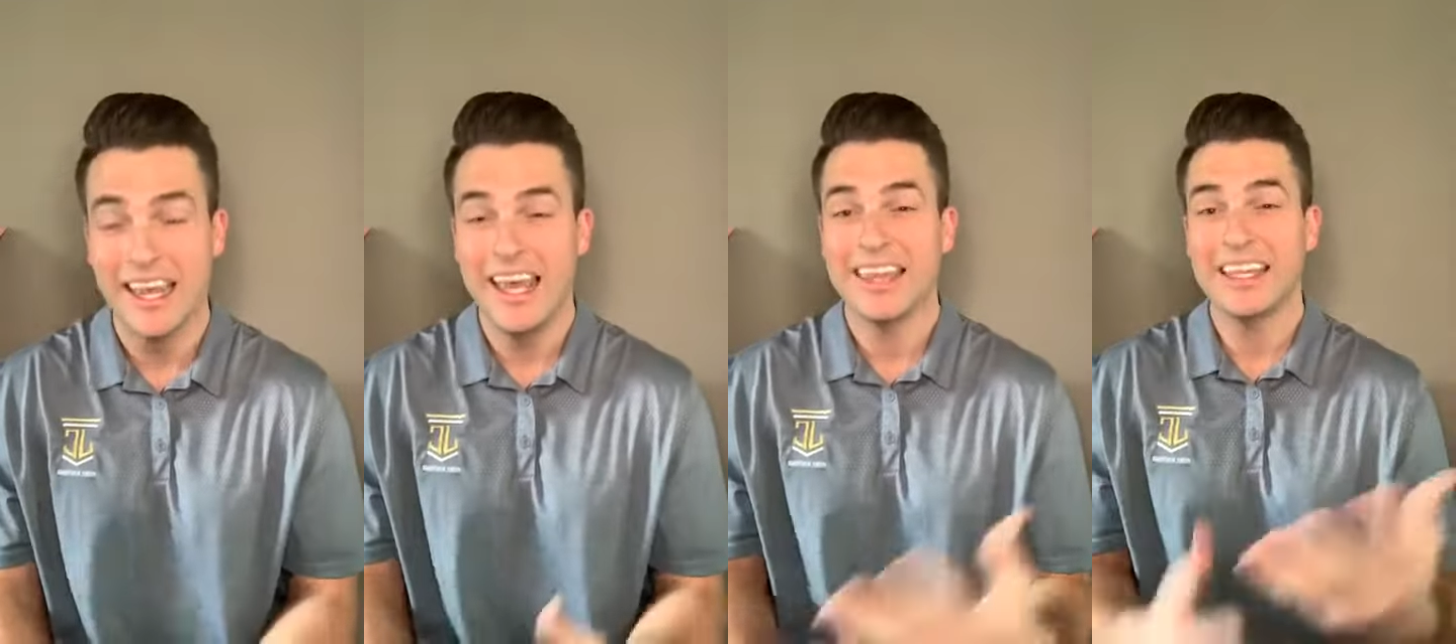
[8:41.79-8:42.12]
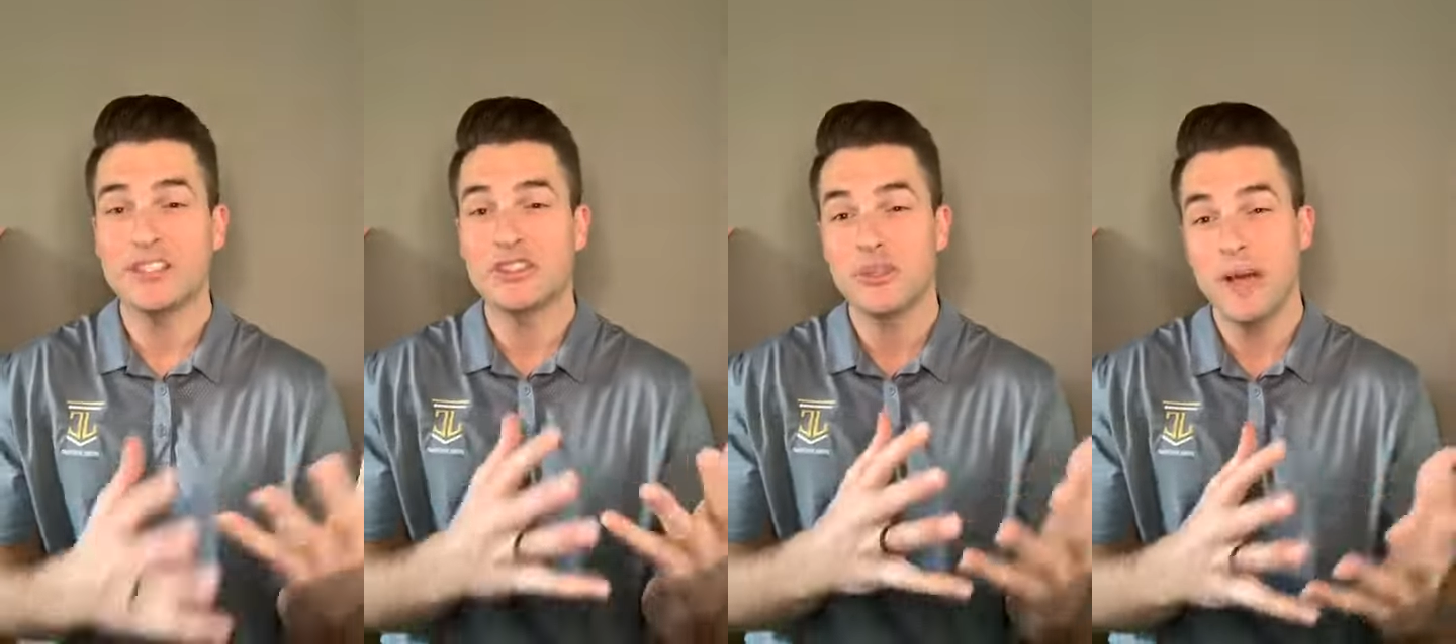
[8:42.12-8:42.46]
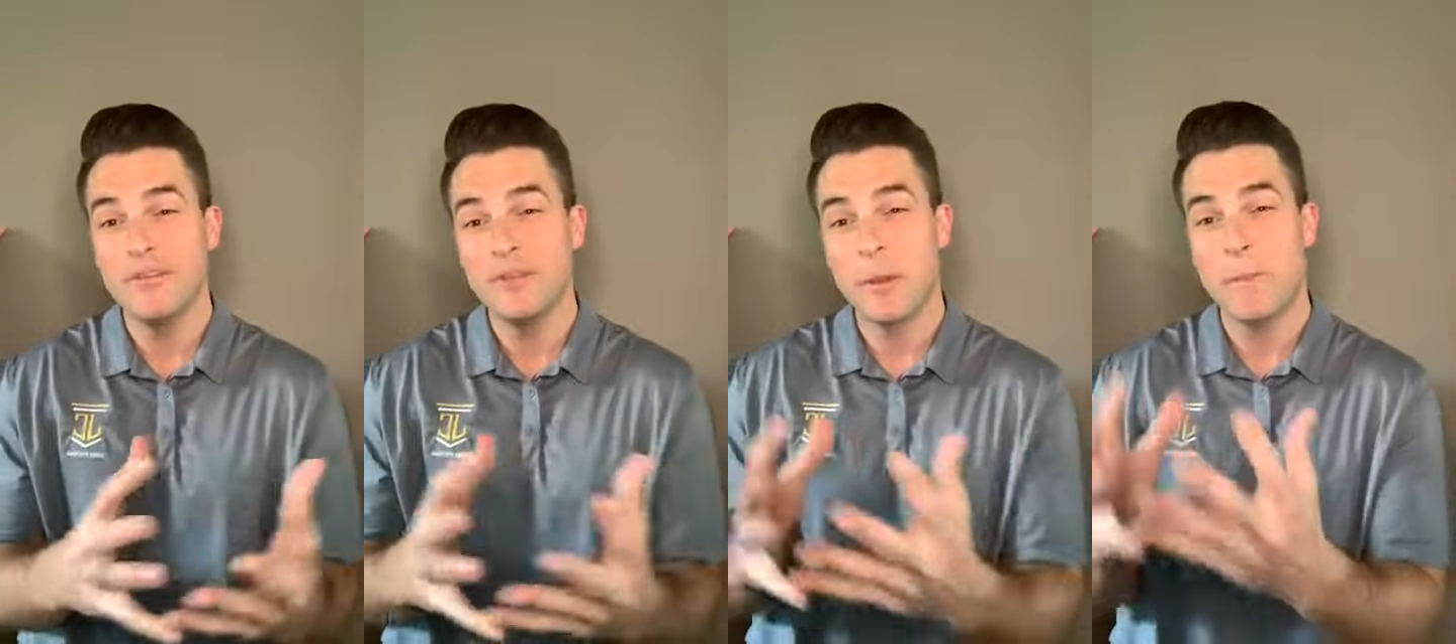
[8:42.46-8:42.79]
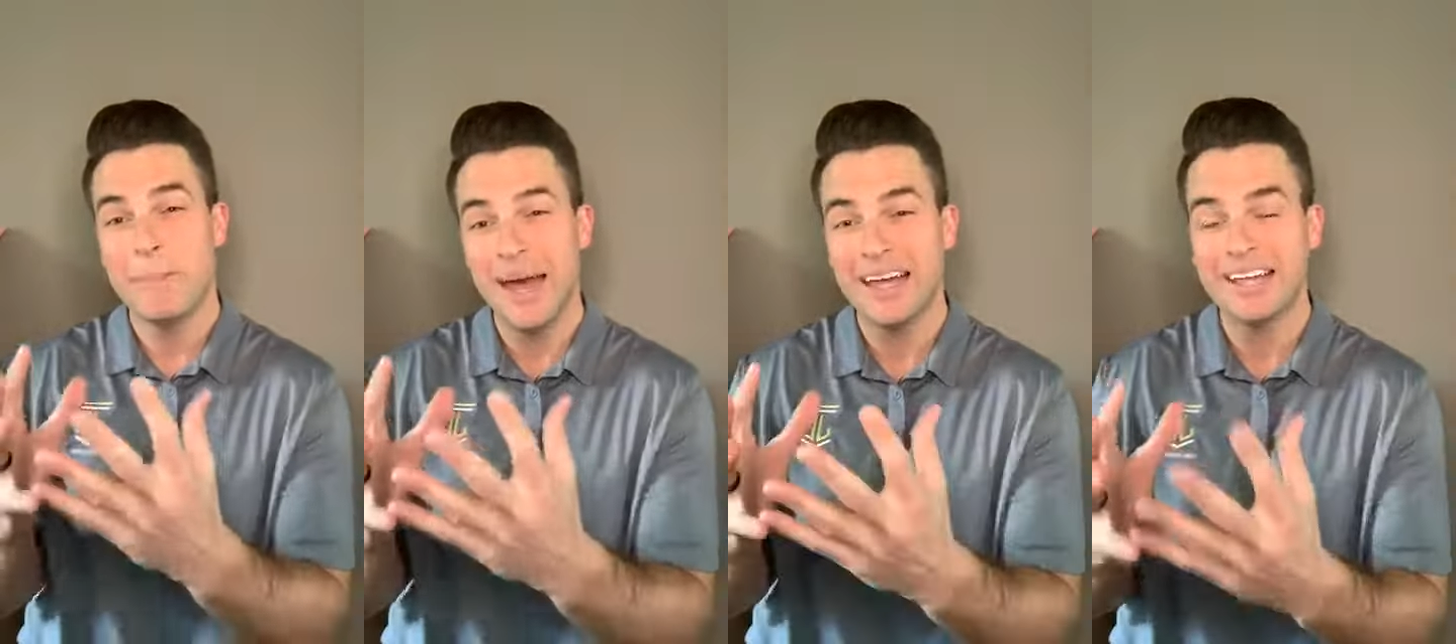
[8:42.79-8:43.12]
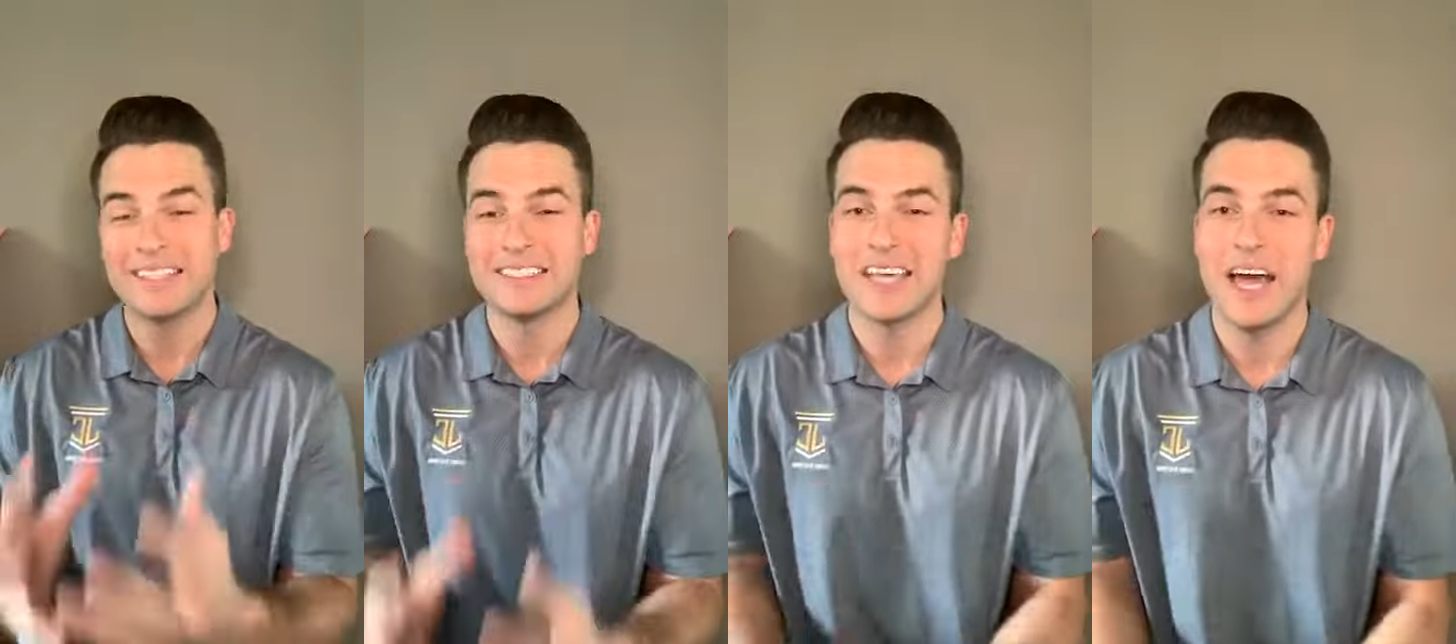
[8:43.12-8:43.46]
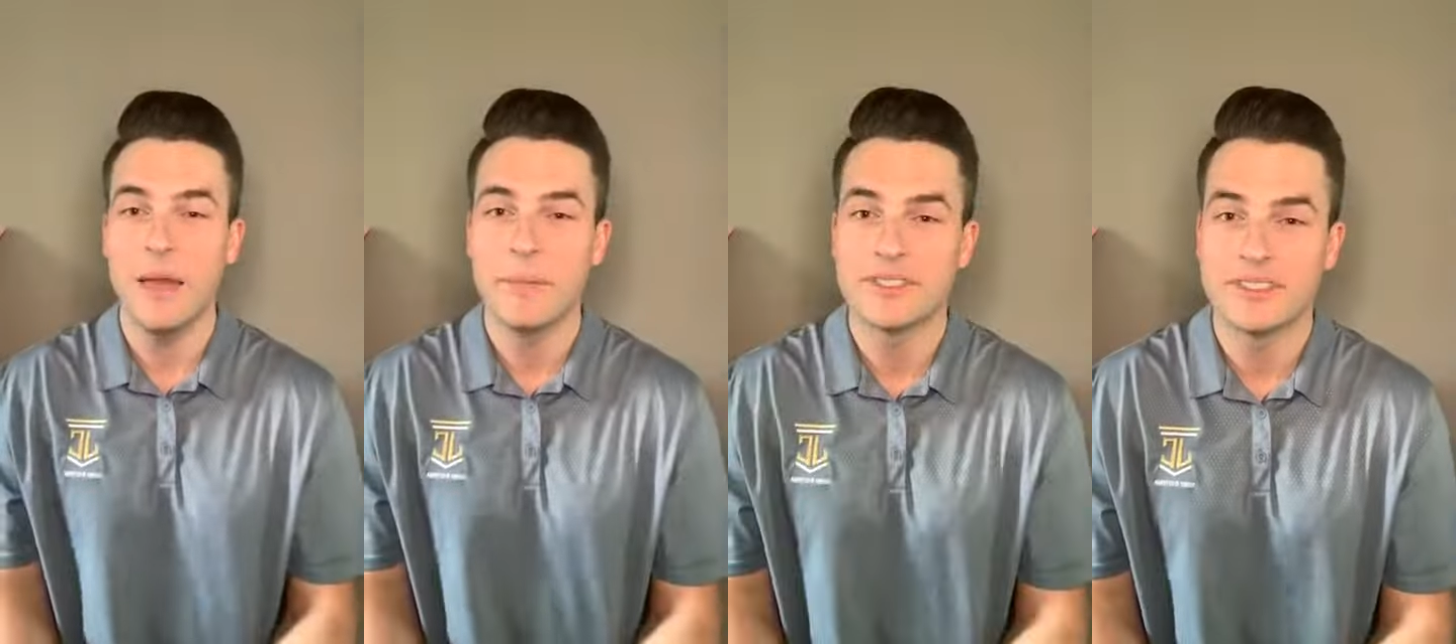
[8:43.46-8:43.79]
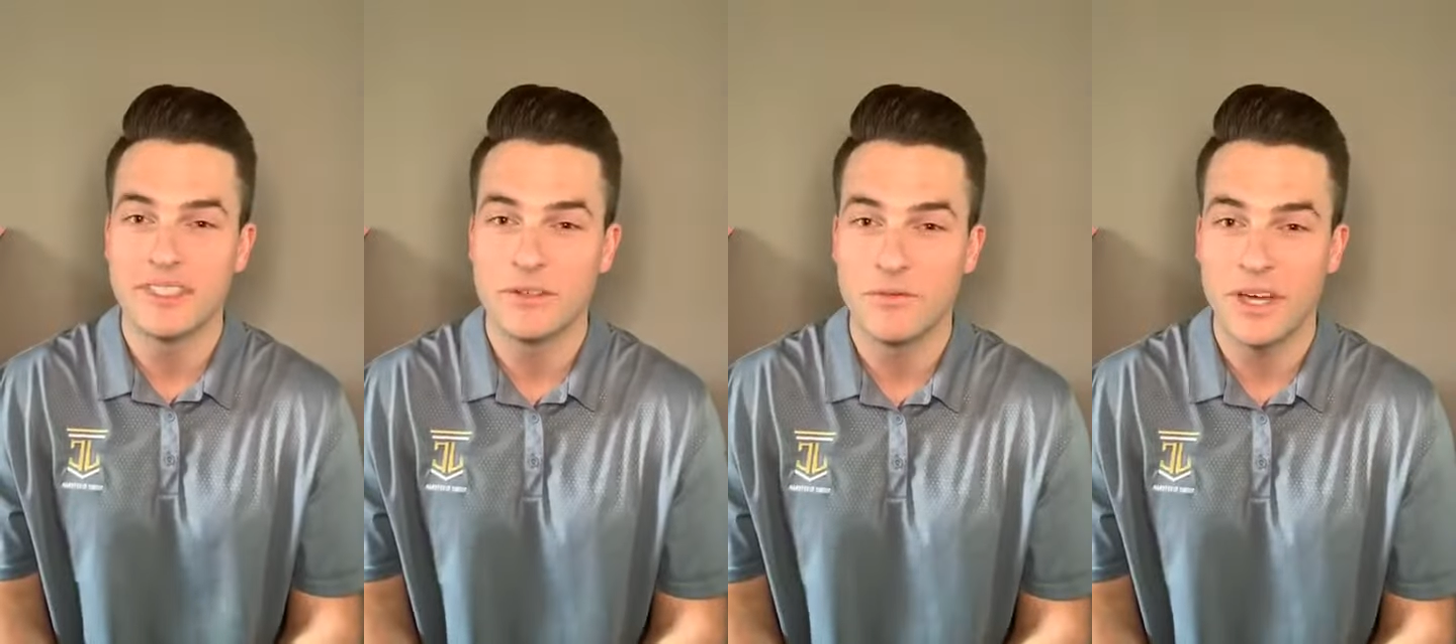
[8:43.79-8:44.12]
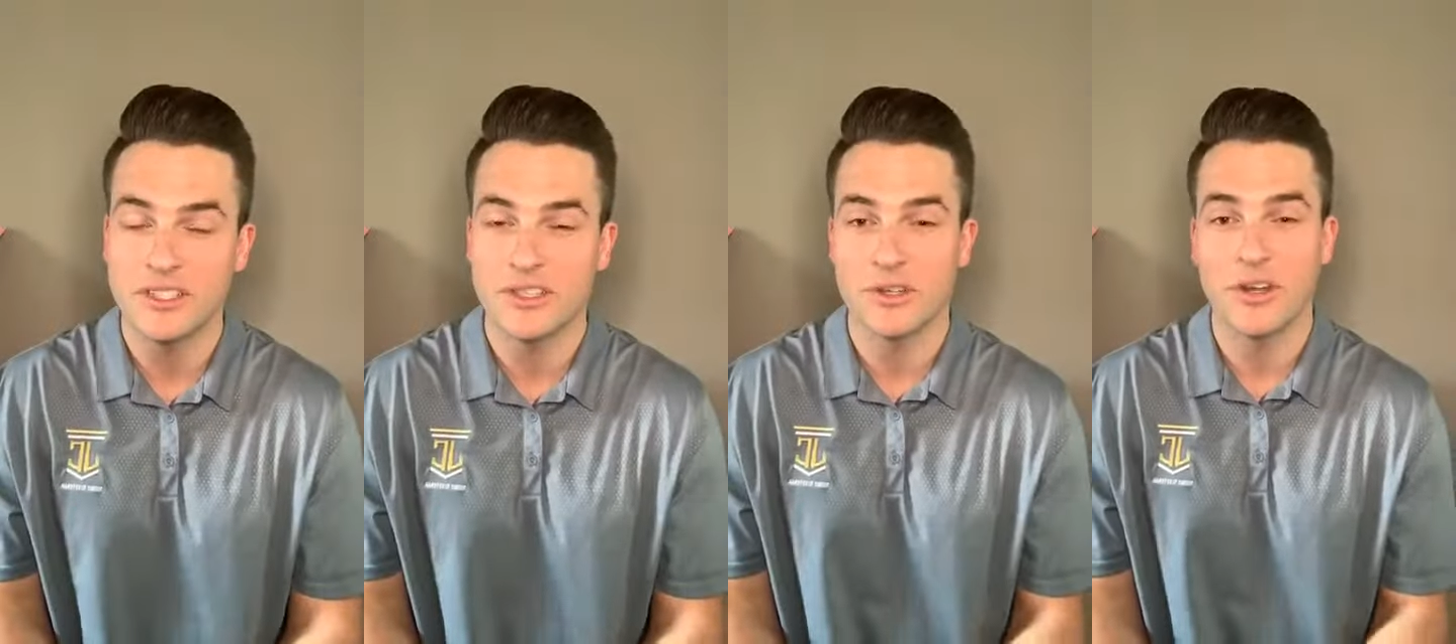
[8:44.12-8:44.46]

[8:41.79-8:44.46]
That's traveling back in time as an investor.